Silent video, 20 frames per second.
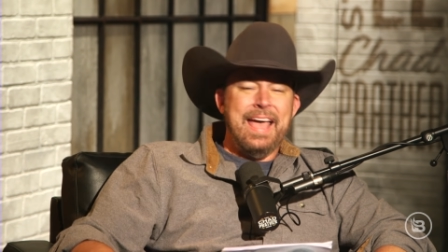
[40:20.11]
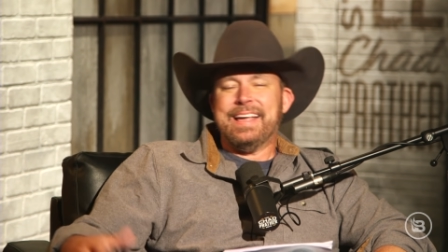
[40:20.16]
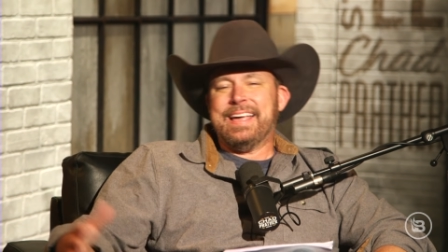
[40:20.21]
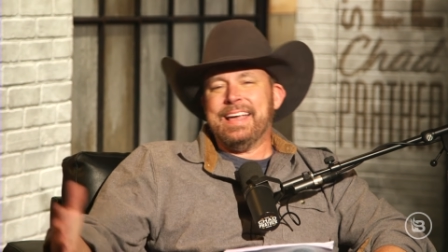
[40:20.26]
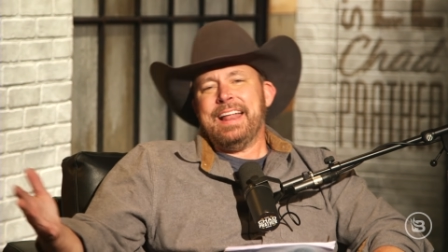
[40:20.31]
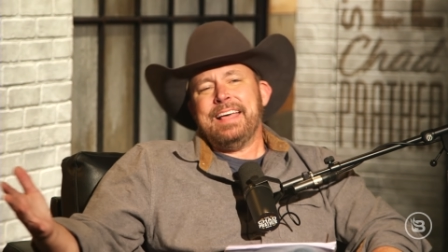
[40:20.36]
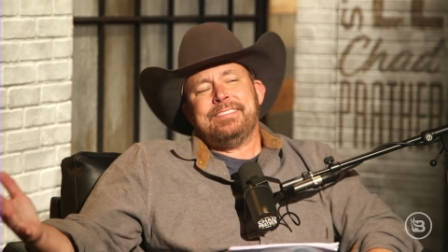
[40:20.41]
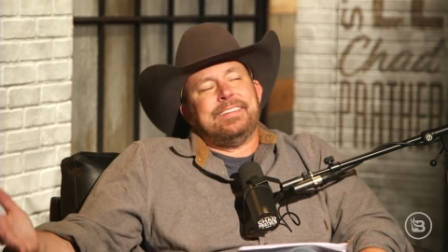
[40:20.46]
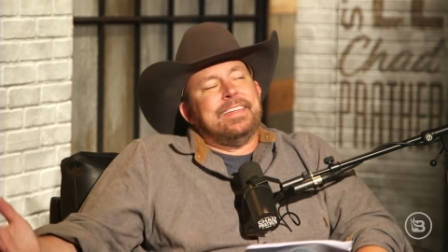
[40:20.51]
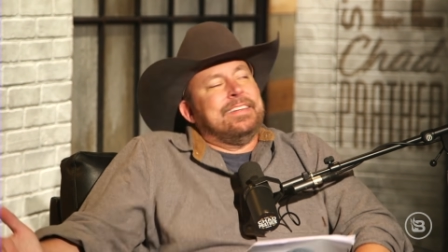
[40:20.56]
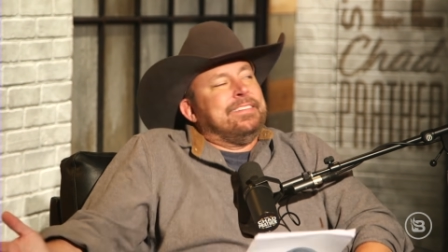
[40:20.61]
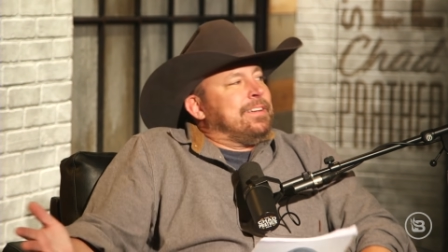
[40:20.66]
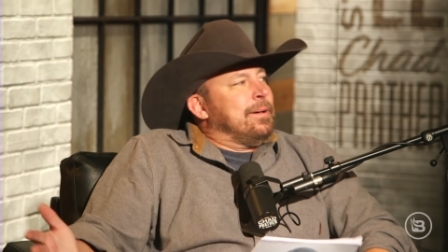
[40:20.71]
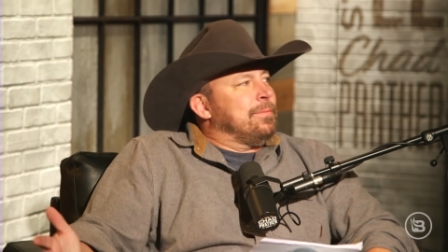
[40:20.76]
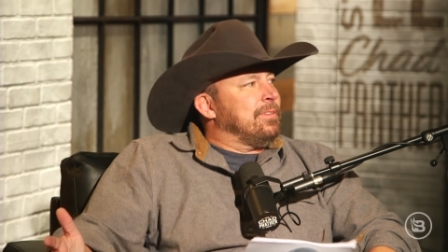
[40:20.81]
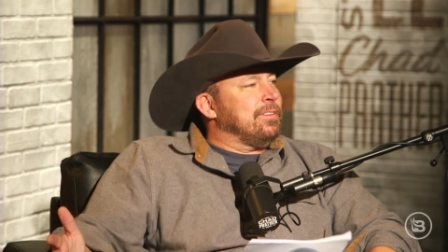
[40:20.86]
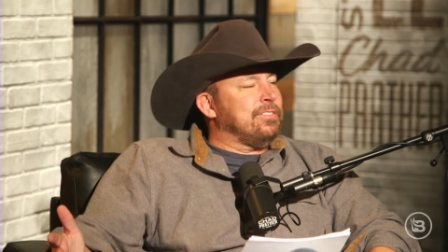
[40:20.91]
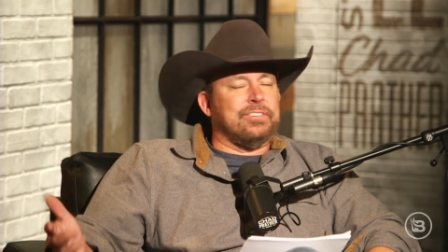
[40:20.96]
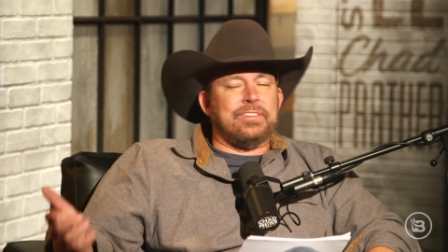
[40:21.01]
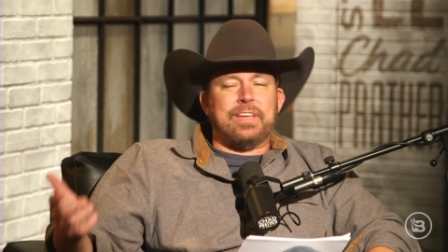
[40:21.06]
Can I say
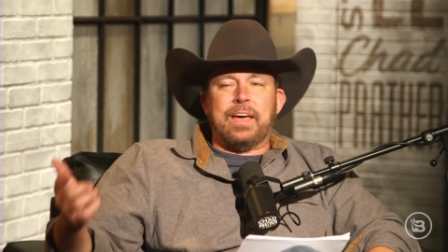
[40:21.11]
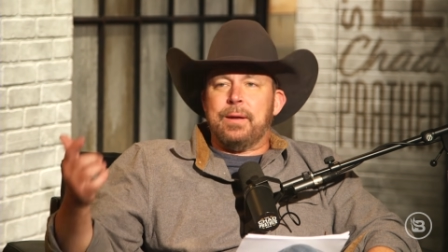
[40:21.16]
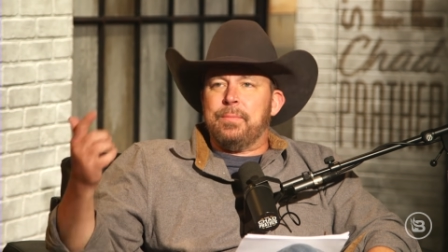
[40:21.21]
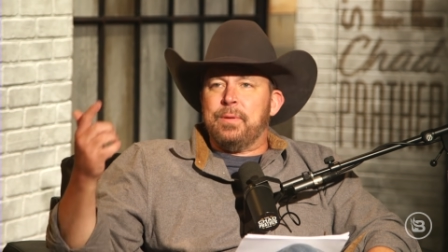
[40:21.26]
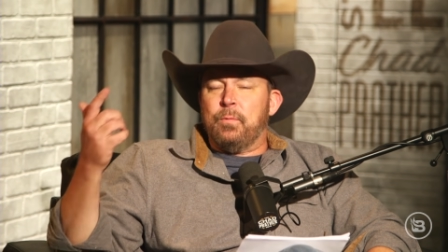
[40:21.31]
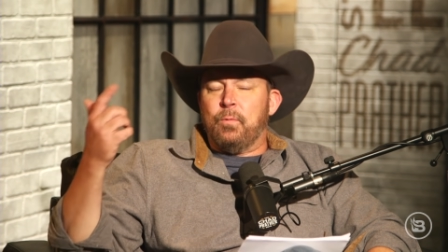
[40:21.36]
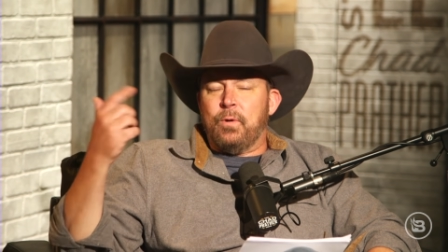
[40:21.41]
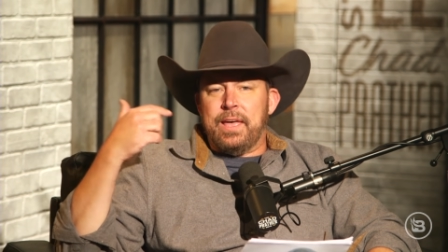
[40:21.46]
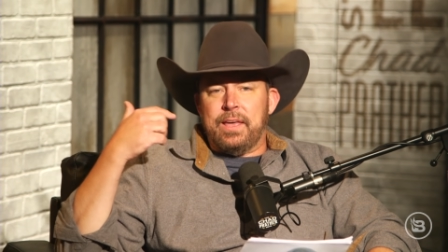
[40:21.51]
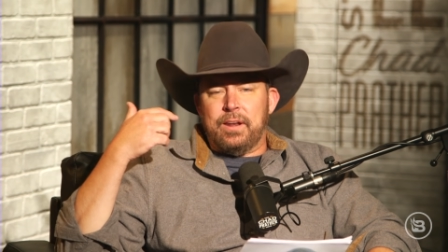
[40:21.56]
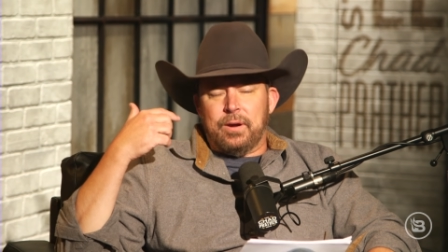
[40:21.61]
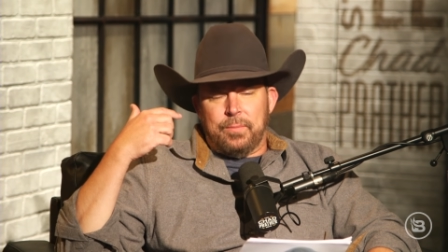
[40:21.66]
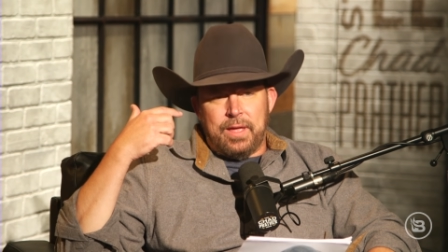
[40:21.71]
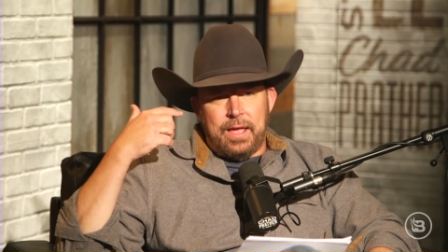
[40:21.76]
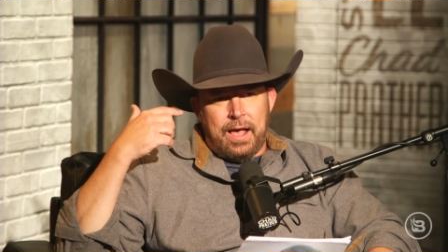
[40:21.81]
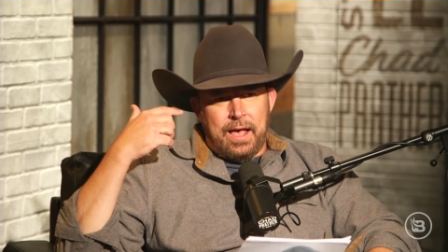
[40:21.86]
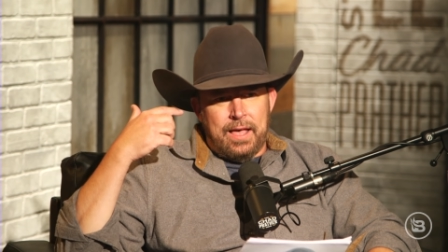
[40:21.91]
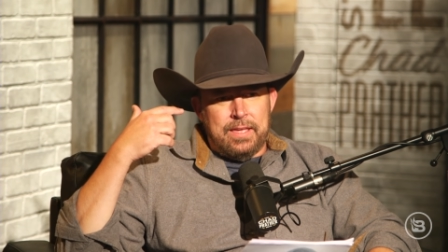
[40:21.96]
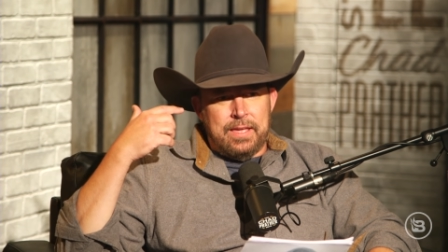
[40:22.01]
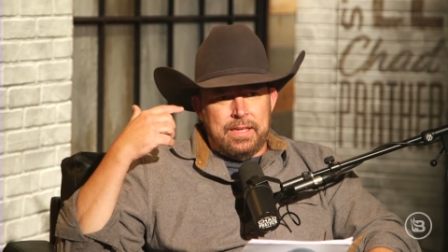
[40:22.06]
something just kind of been weighing on me?
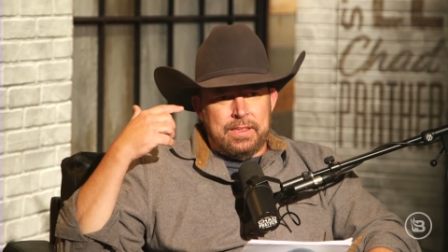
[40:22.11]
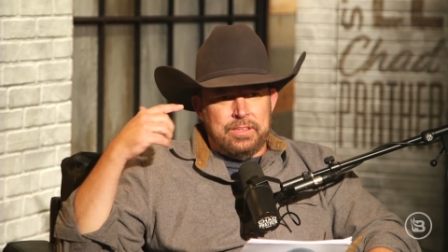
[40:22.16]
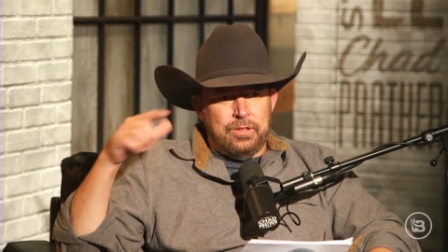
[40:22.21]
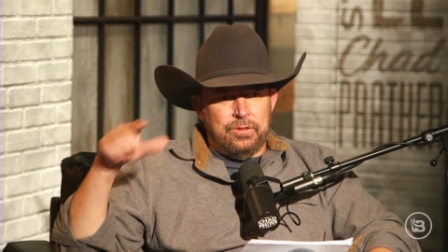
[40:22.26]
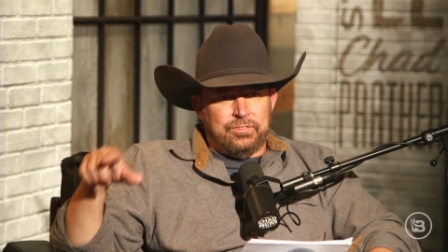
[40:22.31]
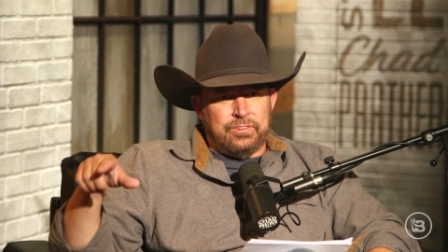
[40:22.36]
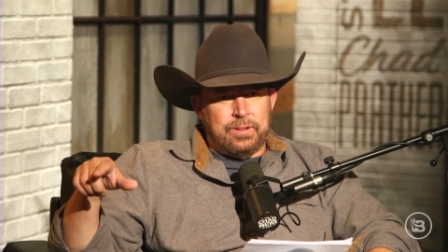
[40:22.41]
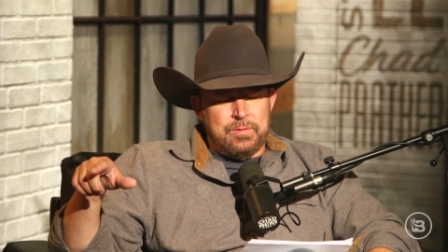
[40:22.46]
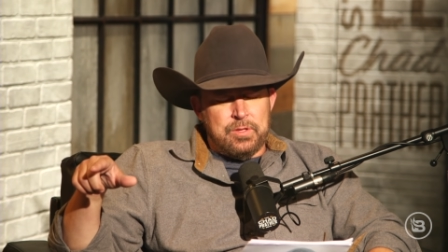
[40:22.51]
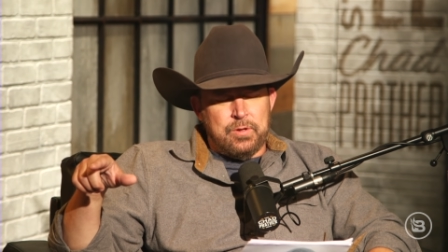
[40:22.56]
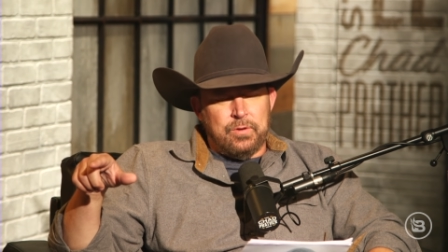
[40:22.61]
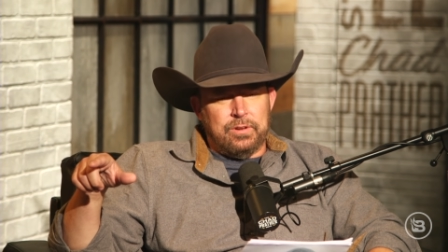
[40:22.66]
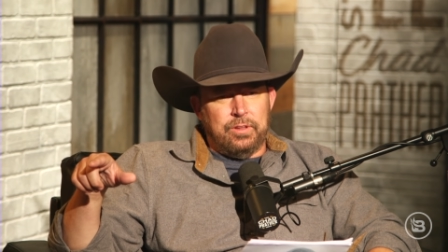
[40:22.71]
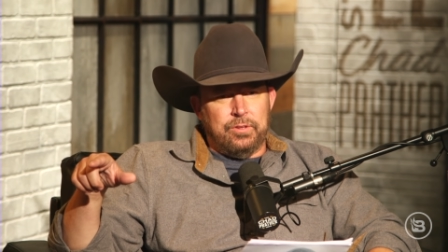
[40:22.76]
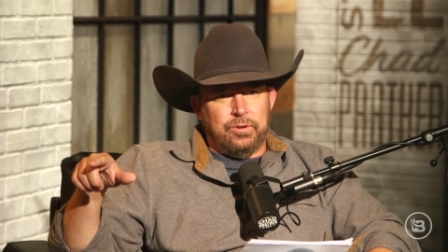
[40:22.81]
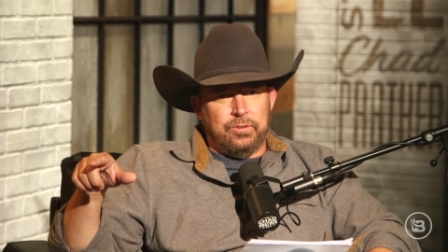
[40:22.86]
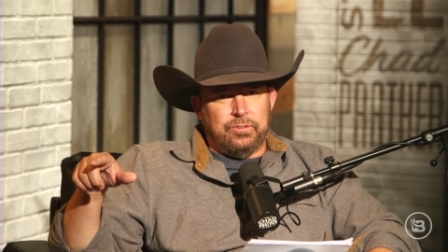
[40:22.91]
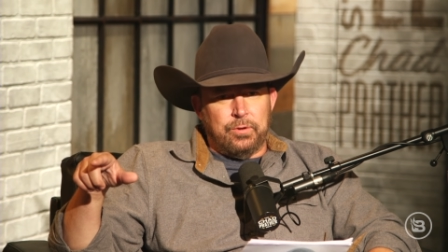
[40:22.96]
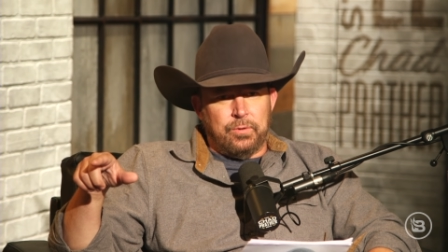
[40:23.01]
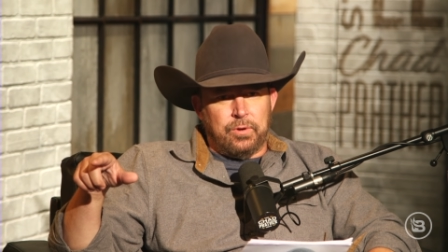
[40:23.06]
I, it, you something you
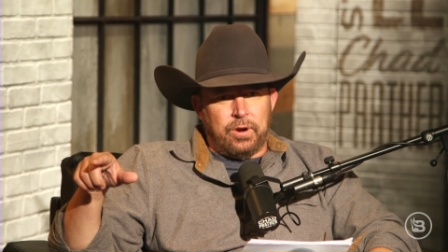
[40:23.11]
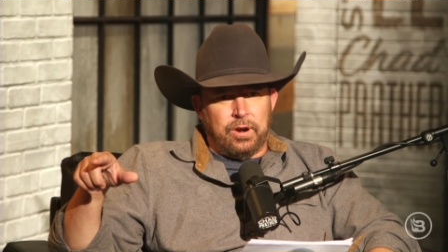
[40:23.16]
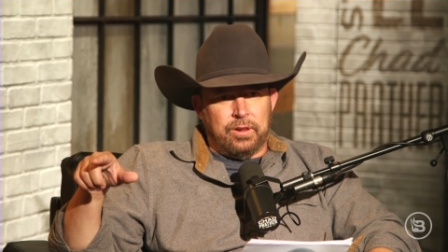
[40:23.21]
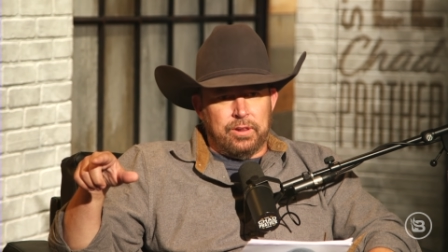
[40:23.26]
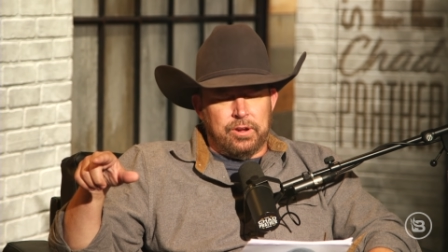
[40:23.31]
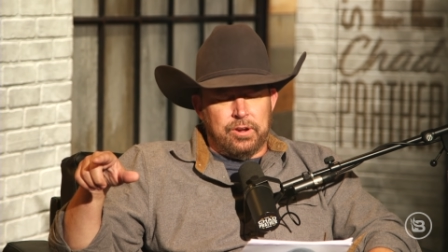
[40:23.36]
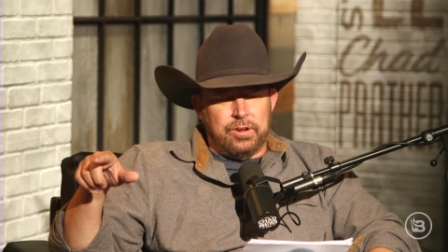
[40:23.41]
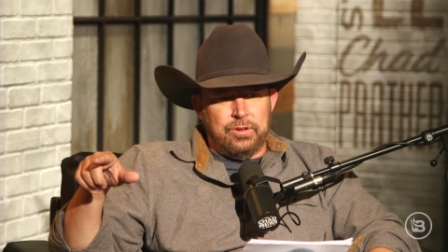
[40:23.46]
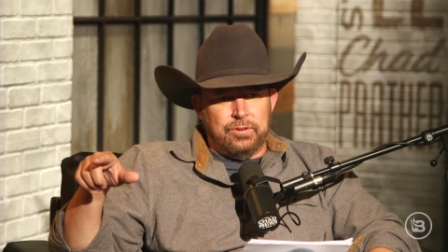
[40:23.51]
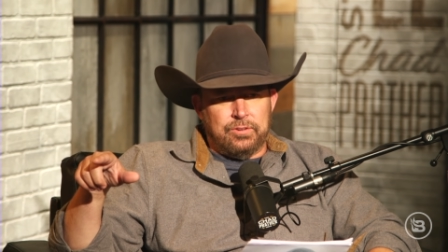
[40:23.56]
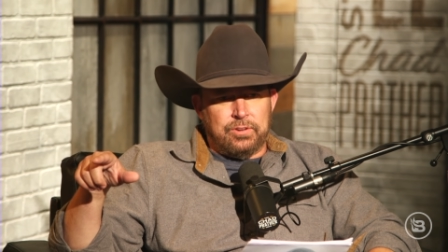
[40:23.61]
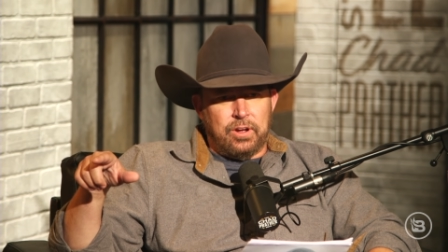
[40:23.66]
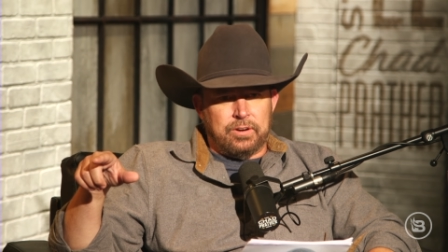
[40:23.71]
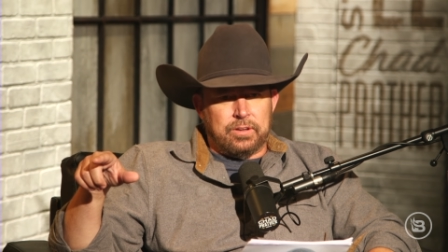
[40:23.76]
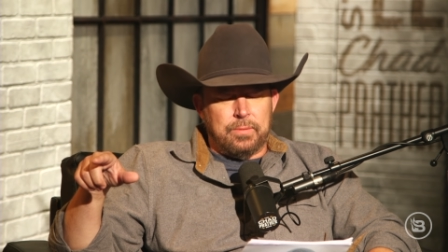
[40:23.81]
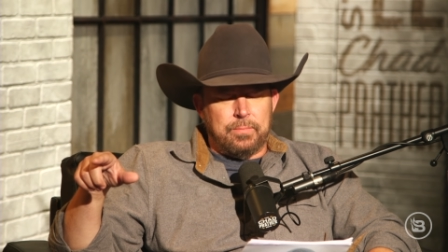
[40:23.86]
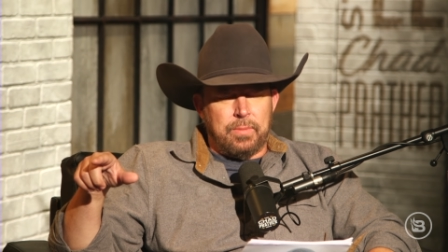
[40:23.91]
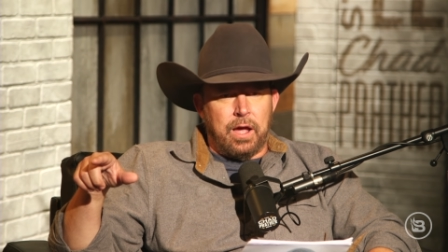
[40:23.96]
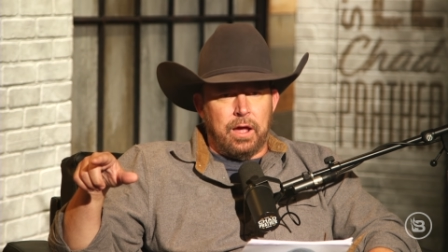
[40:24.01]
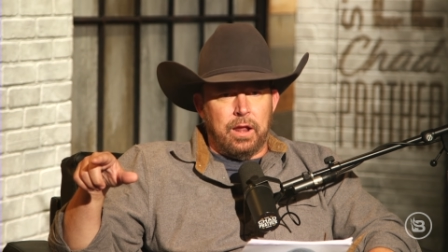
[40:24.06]
alluded to earlier. You
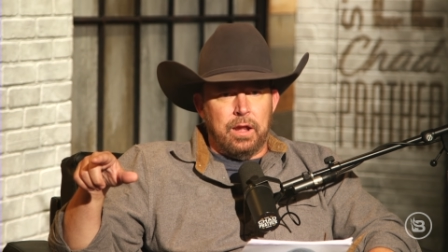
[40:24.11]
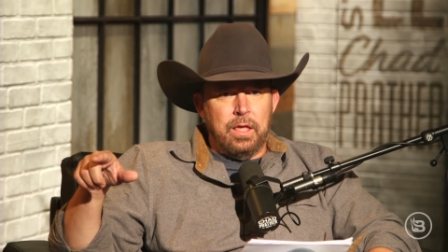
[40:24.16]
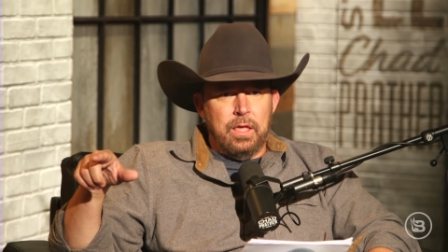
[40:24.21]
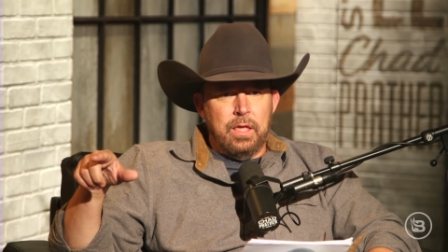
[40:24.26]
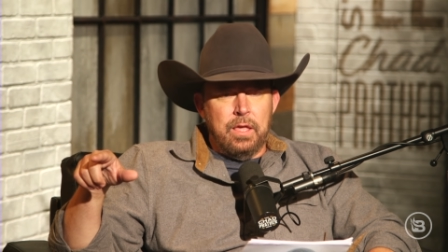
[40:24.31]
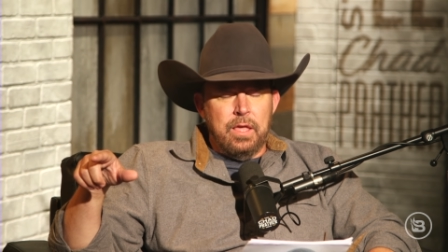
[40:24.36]
talked about